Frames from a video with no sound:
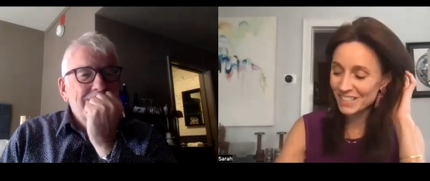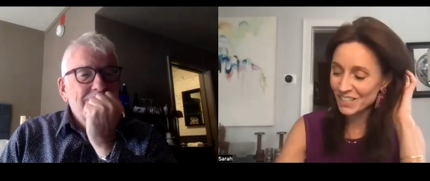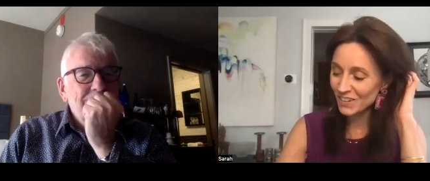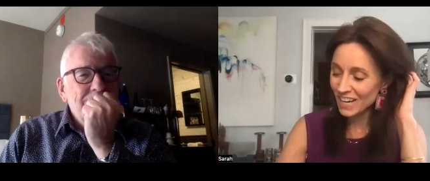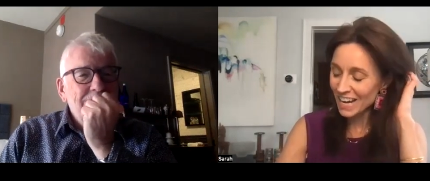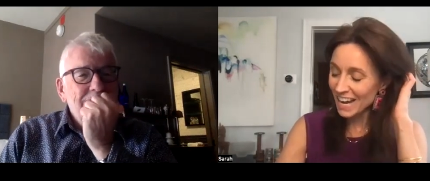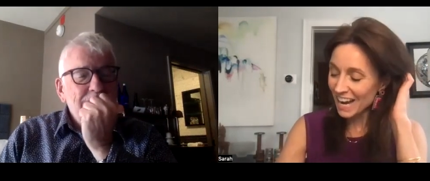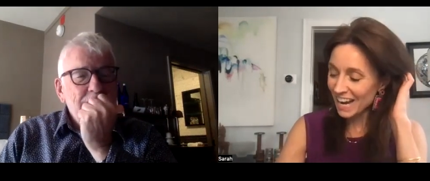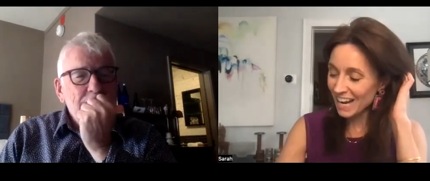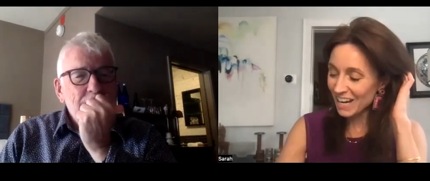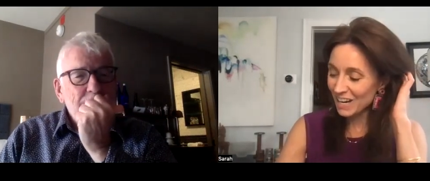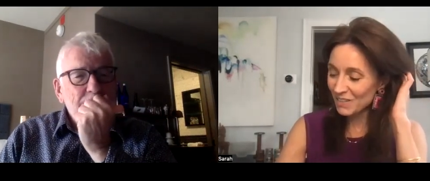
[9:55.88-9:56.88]
Speaker 1: so
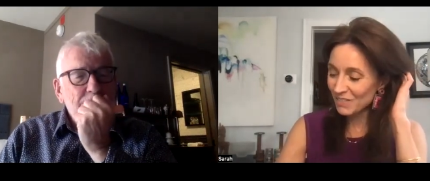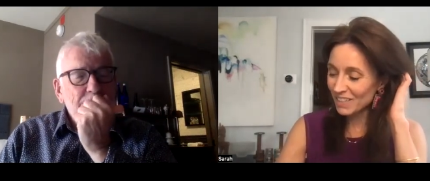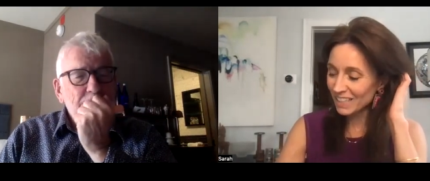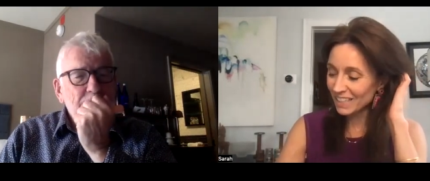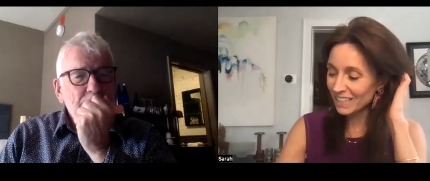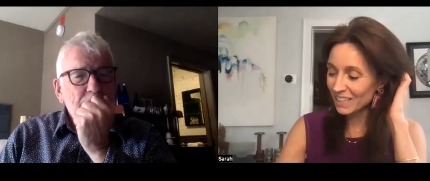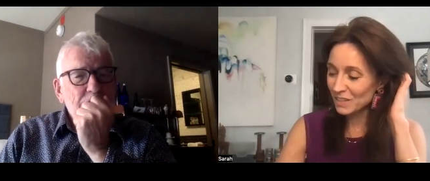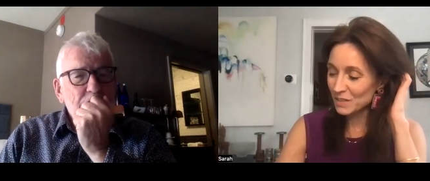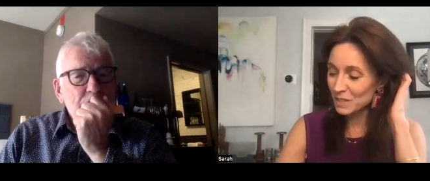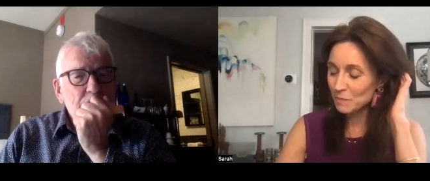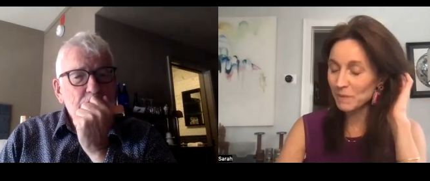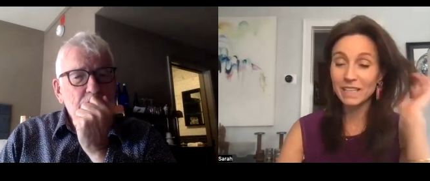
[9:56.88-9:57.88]
um, you know
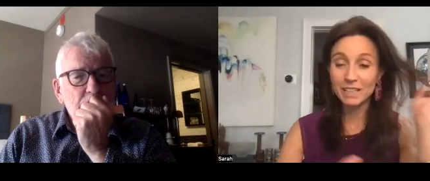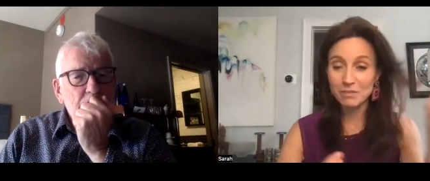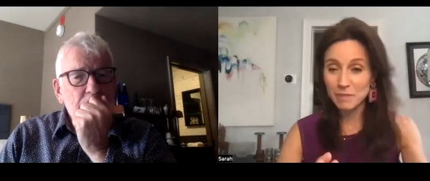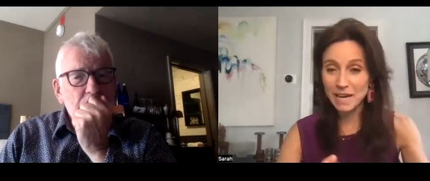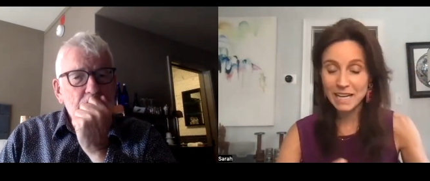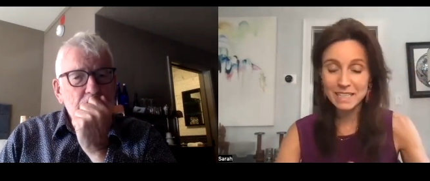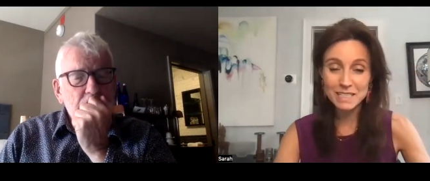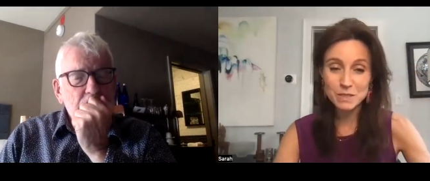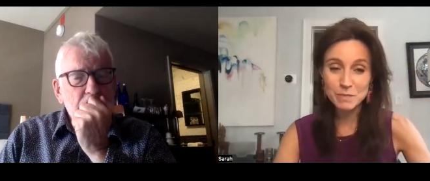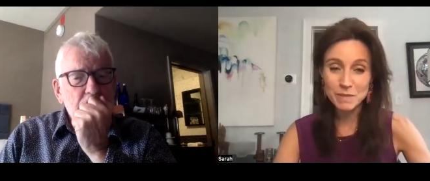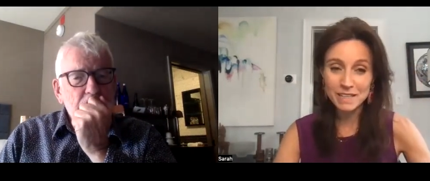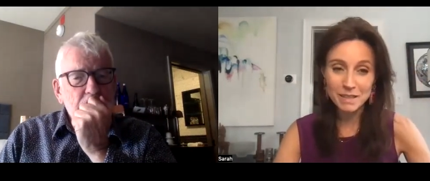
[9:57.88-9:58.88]
speaking of Maggie
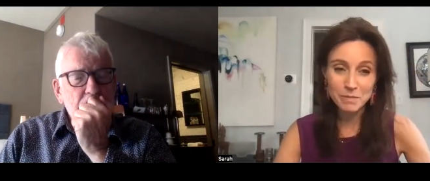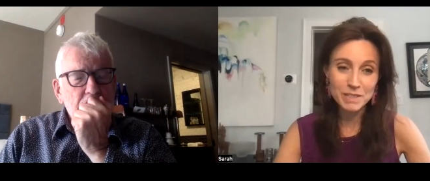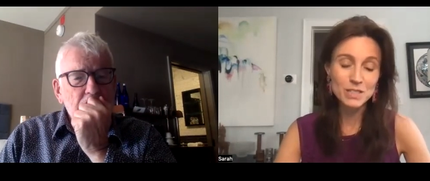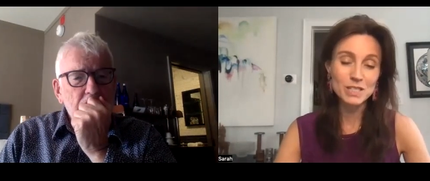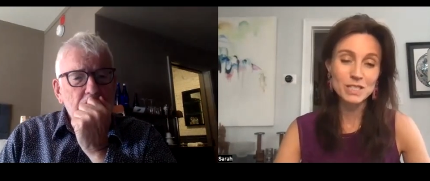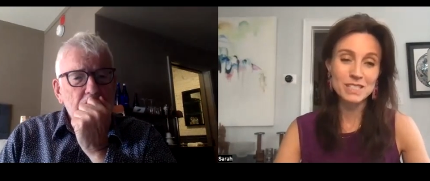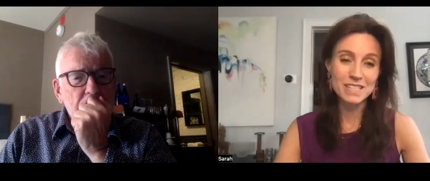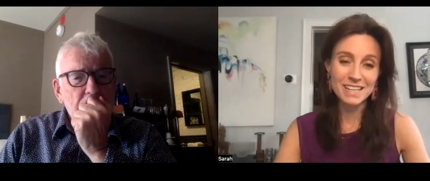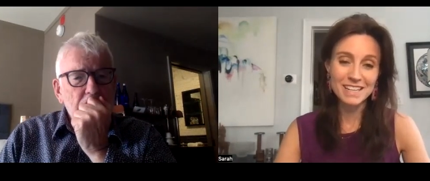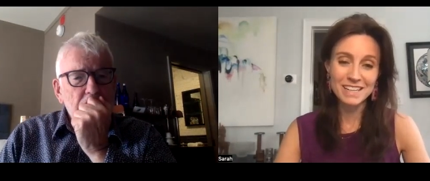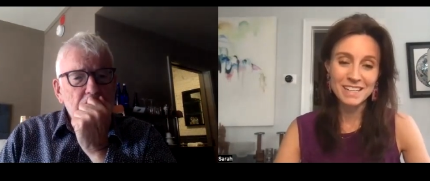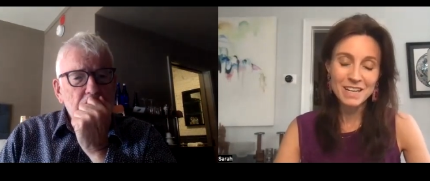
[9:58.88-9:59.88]
Smith, I mean she's
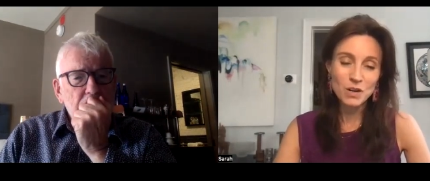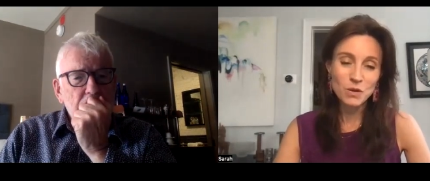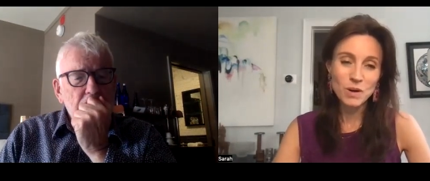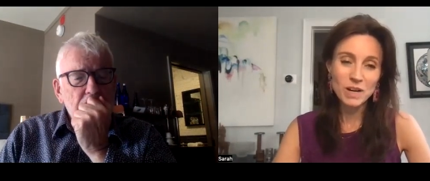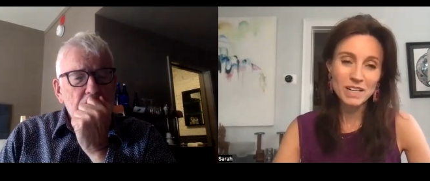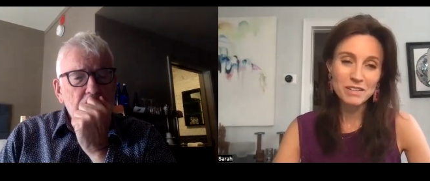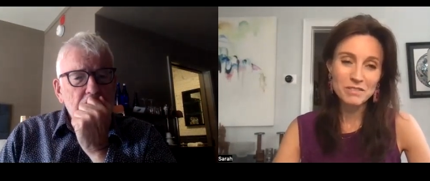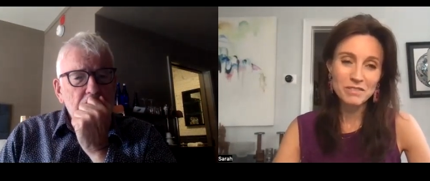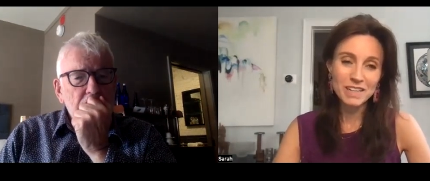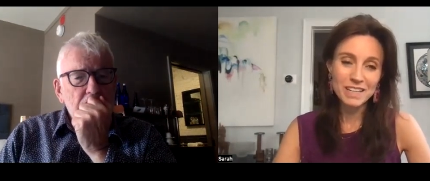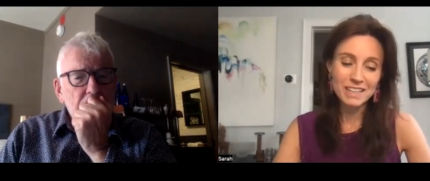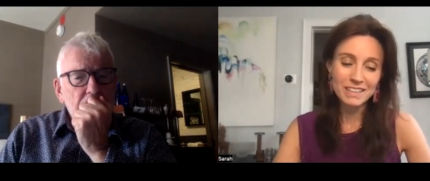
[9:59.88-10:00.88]
uh, one of
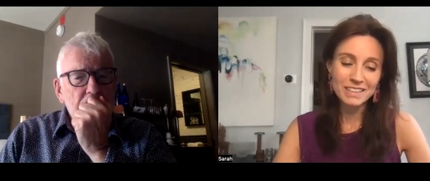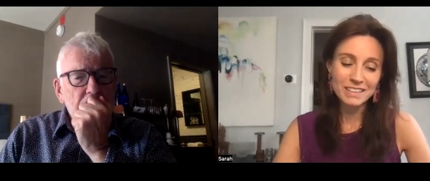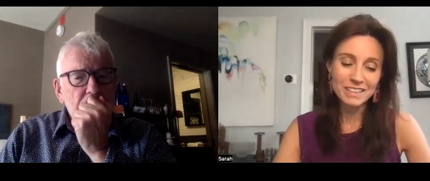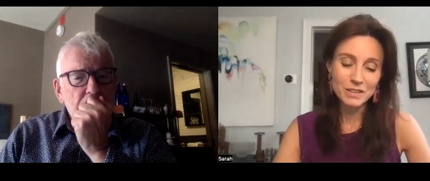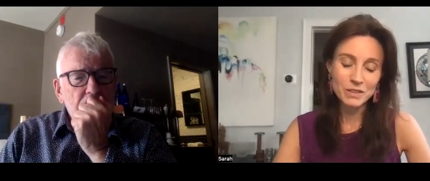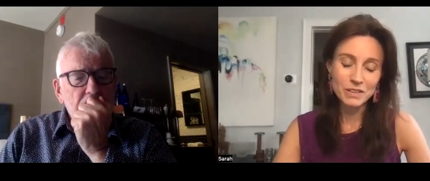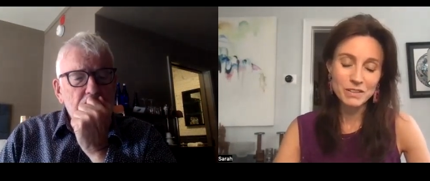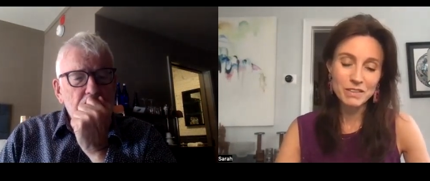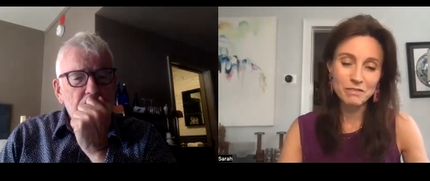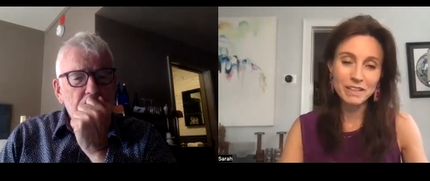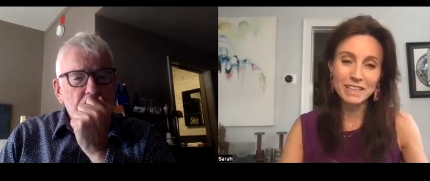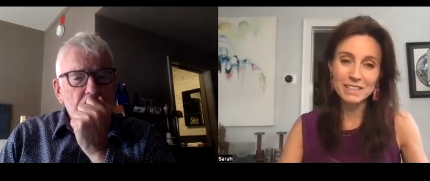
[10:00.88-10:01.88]
uh, you know your
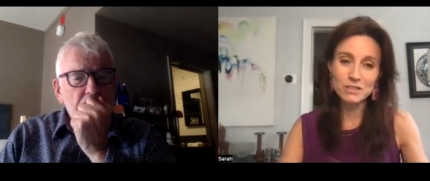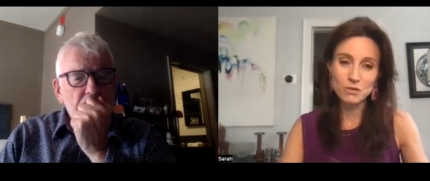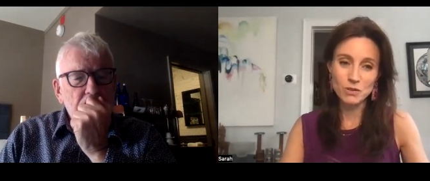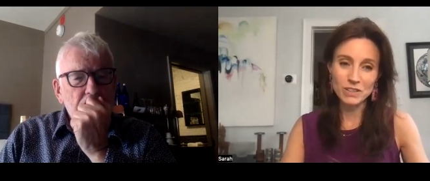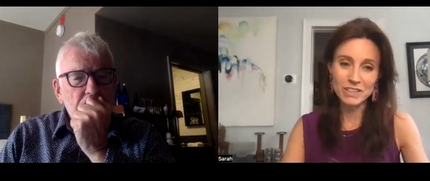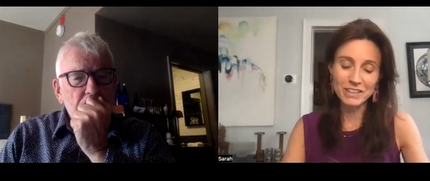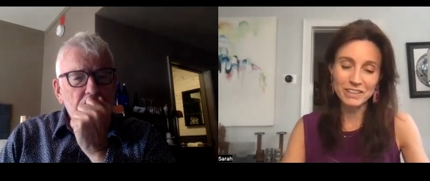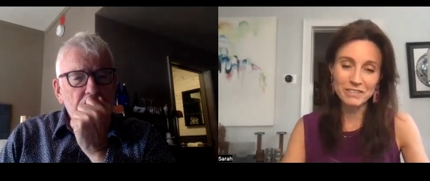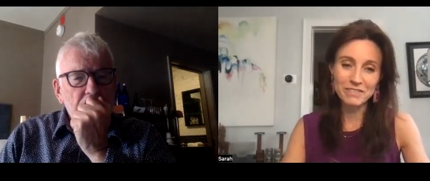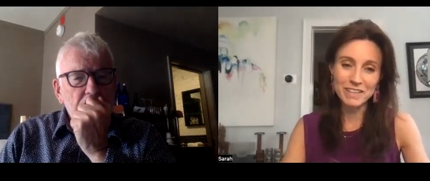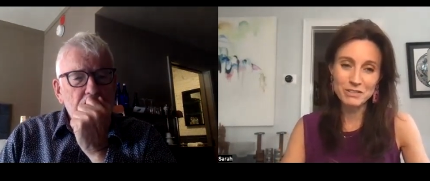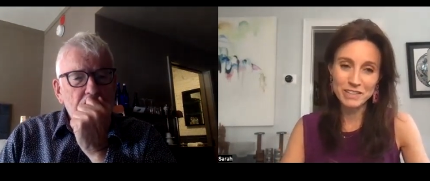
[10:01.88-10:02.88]
three extraordinary
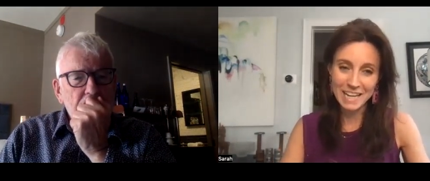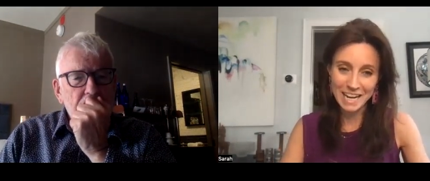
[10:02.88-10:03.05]
veteran